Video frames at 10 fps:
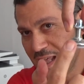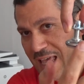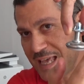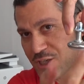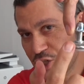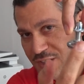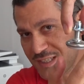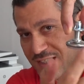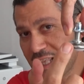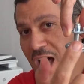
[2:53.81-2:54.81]

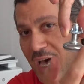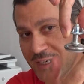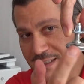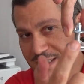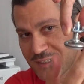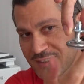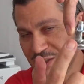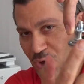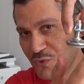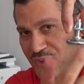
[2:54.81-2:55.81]
adjust the height
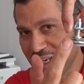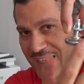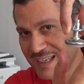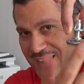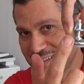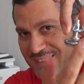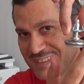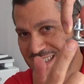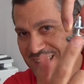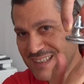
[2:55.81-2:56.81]
of the leg.
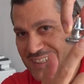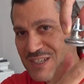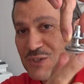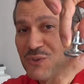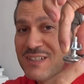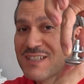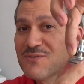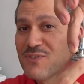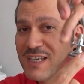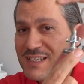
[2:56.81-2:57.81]
So this
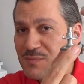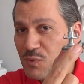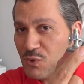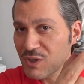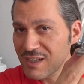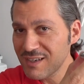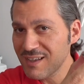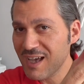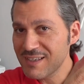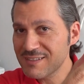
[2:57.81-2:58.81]
is very small
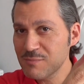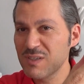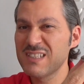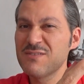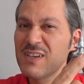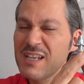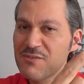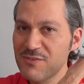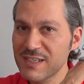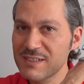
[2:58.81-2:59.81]
item, but it's very
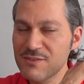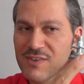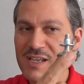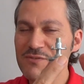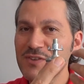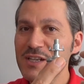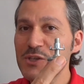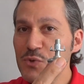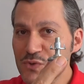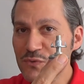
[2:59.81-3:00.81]
effective and very
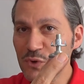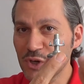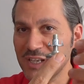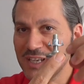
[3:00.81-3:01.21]
useful